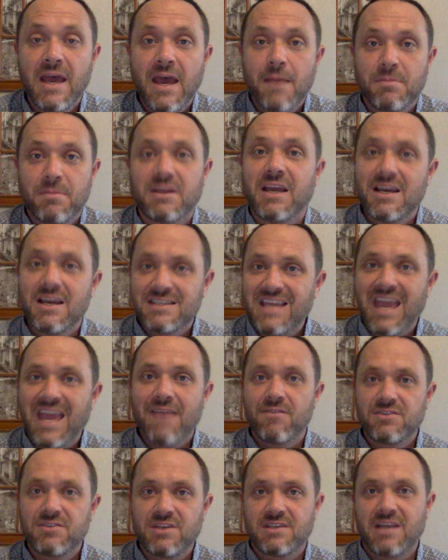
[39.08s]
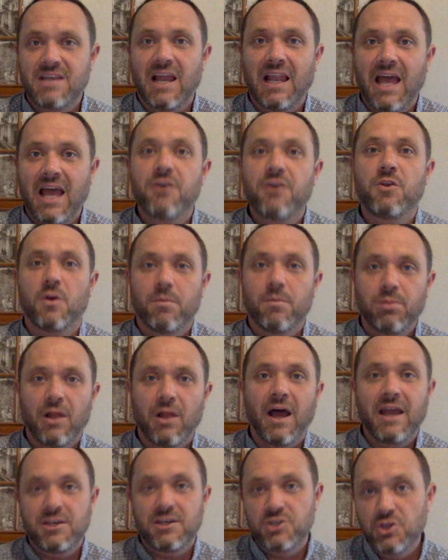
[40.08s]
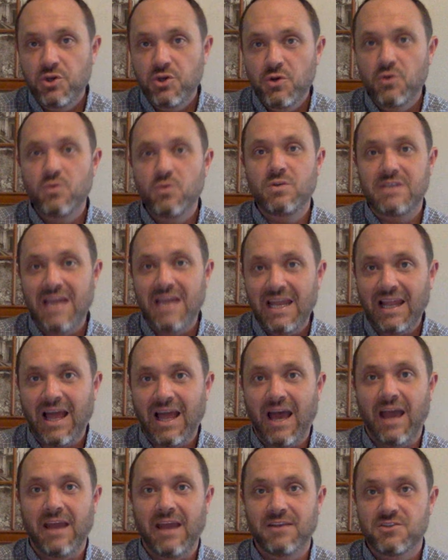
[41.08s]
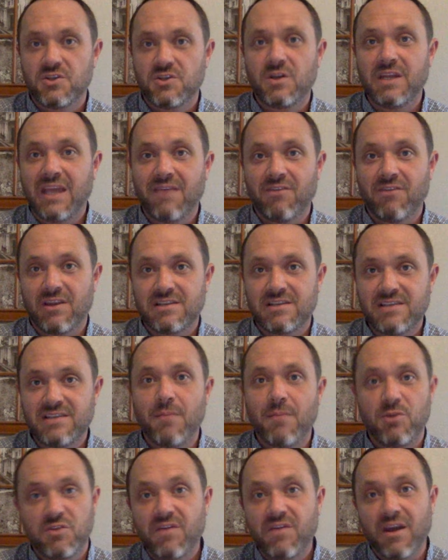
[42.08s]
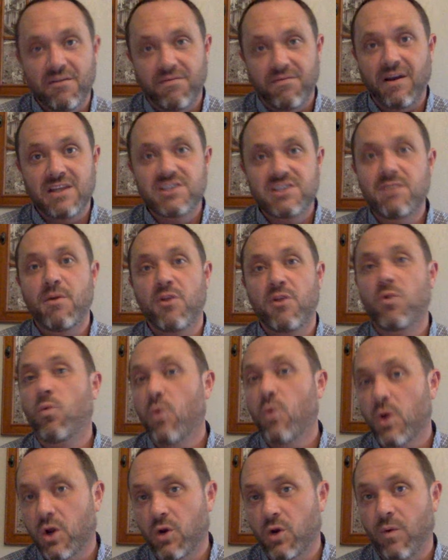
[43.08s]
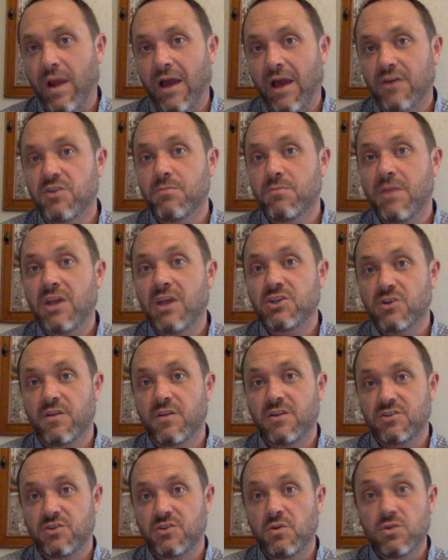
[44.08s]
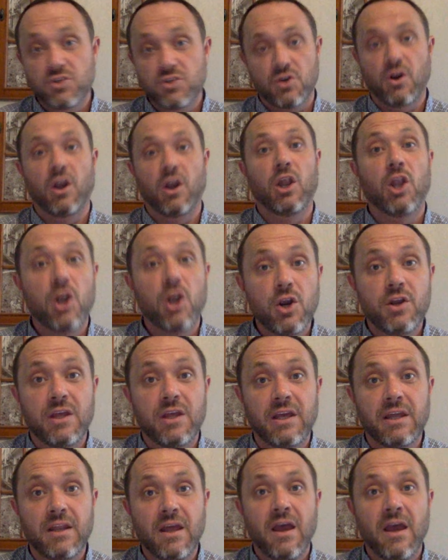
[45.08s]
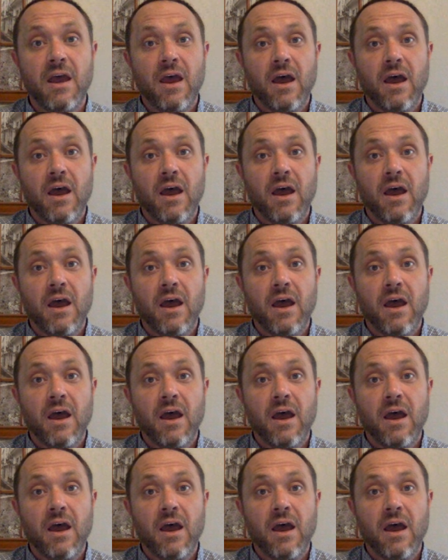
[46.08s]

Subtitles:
Because Canvas does not allow you to apply two deadlines to any given assignment, you've got to find some other workaround to make sure that students are alerted